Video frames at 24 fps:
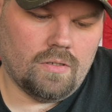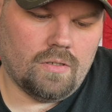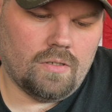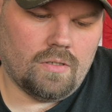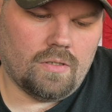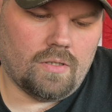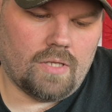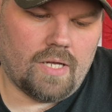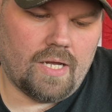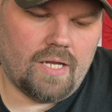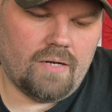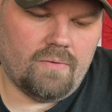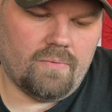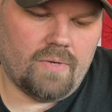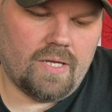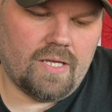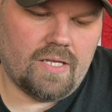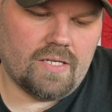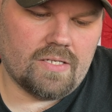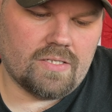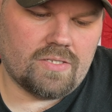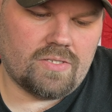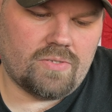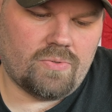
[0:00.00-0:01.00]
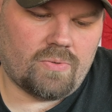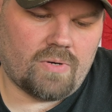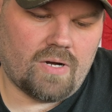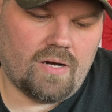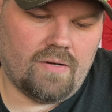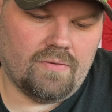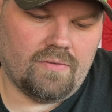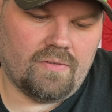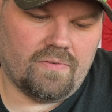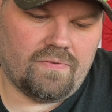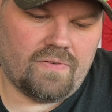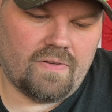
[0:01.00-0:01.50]
Line weight is
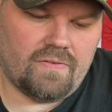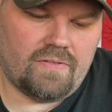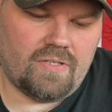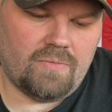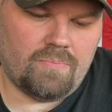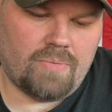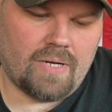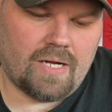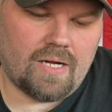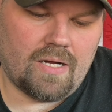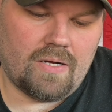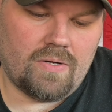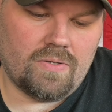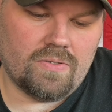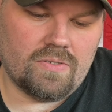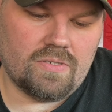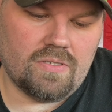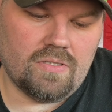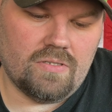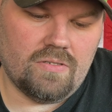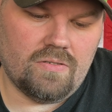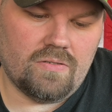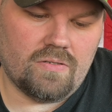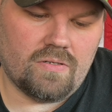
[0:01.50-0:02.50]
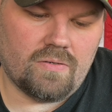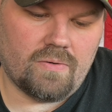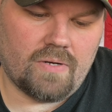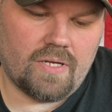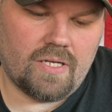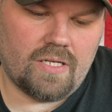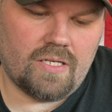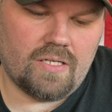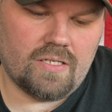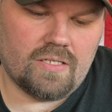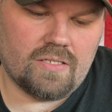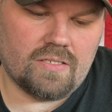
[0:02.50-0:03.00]
12 to 50 pounds. Lure
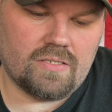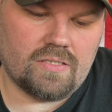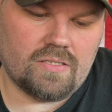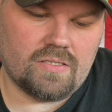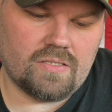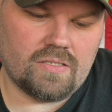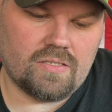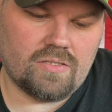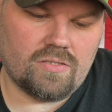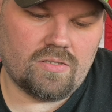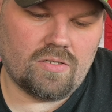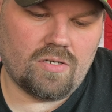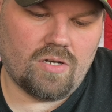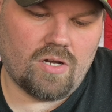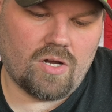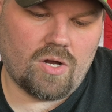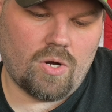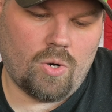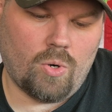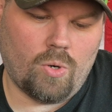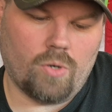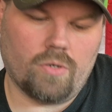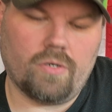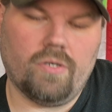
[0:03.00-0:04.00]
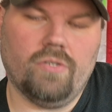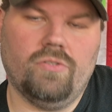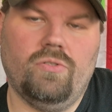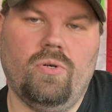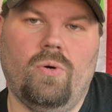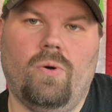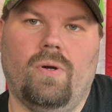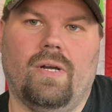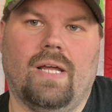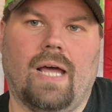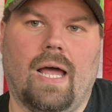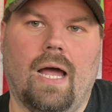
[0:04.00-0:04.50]
weight is 1/4 to
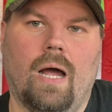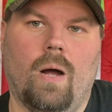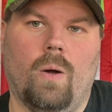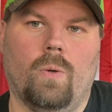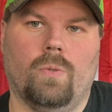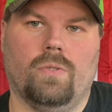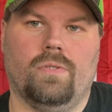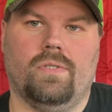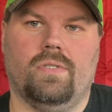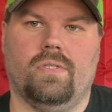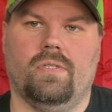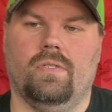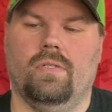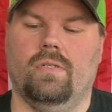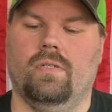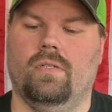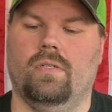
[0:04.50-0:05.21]
1 ounce.